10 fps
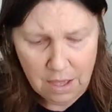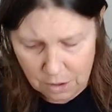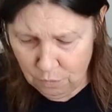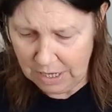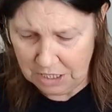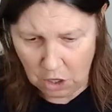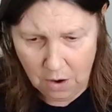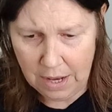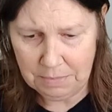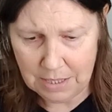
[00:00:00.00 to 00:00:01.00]
3
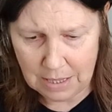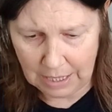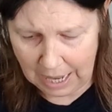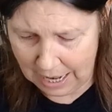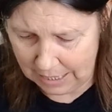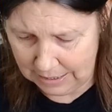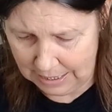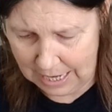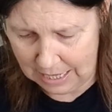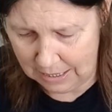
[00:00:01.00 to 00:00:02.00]
times in the cards here,